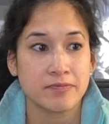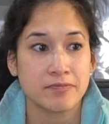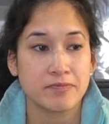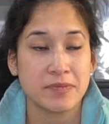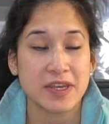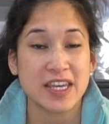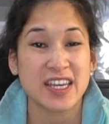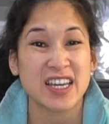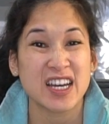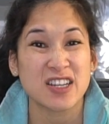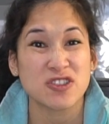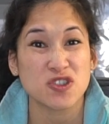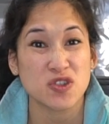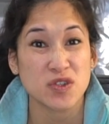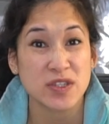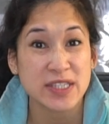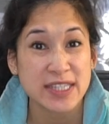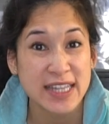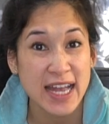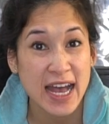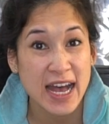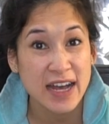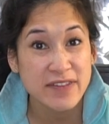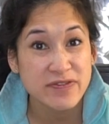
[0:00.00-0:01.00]
being
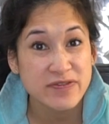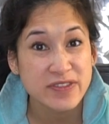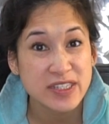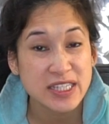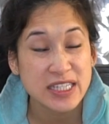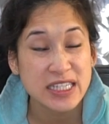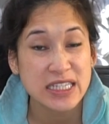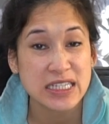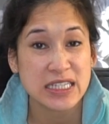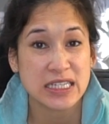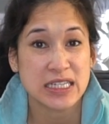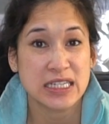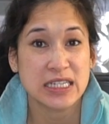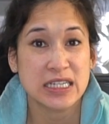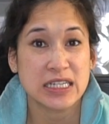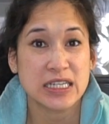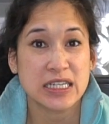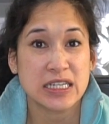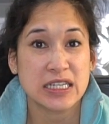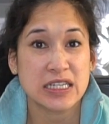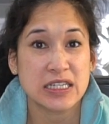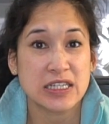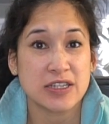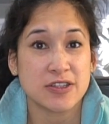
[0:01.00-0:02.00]
understaffed,
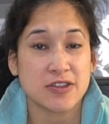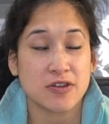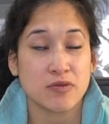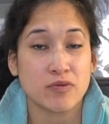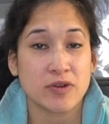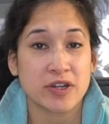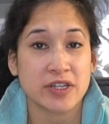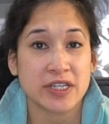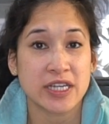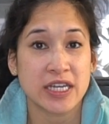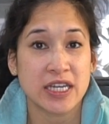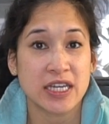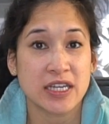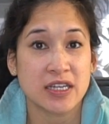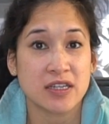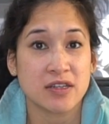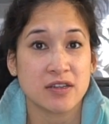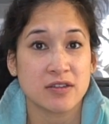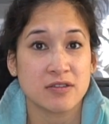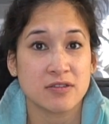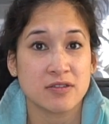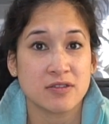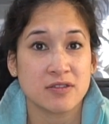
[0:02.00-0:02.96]
working